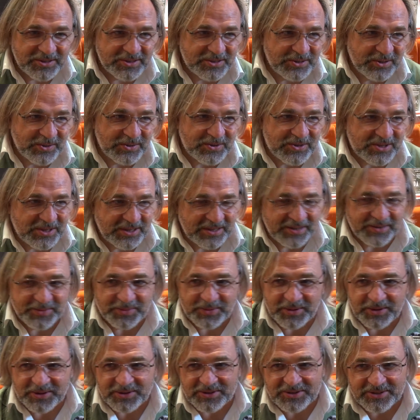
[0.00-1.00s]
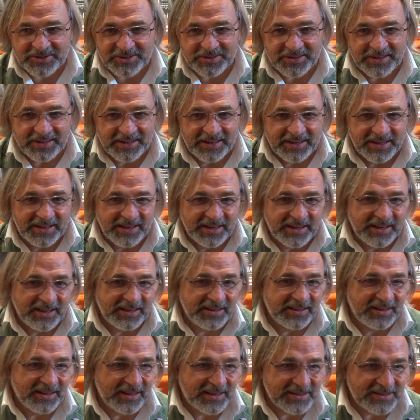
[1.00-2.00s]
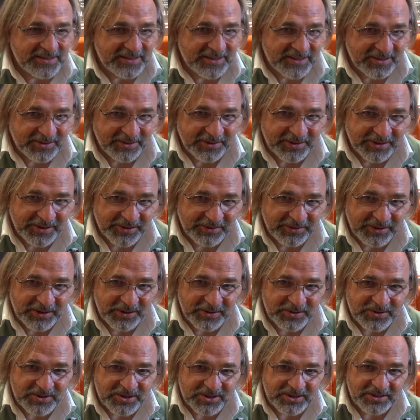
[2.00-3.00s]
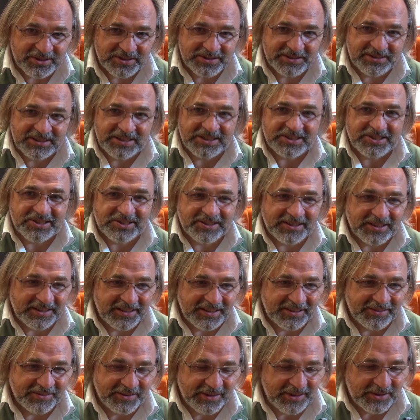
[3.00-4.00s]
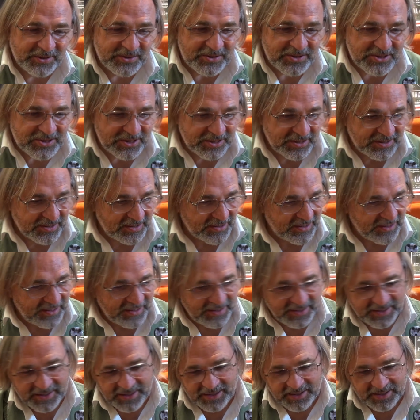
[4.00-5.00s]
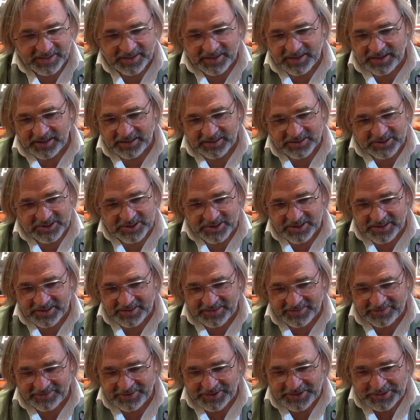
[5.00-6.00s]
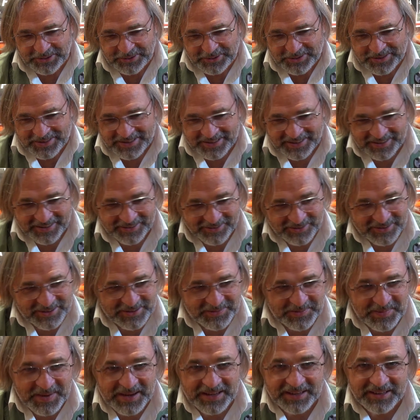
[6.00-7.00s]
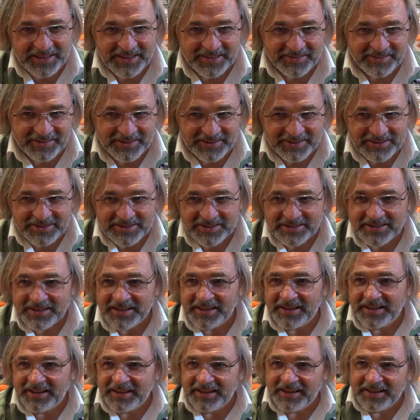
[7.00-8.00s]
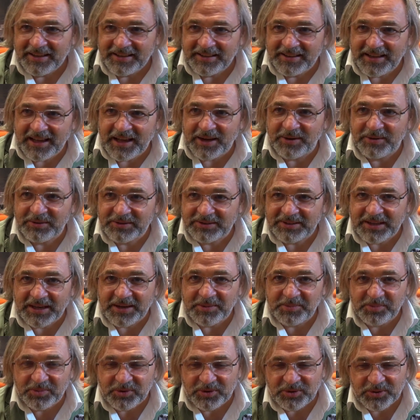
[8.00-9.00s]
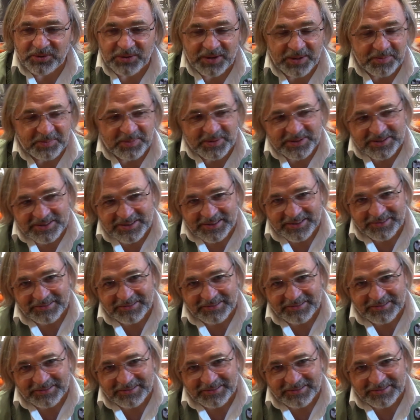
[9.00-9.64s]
social revolution, industrial revolution, digital revolution, cultural revolution. It was many revolutions. Now time to empathy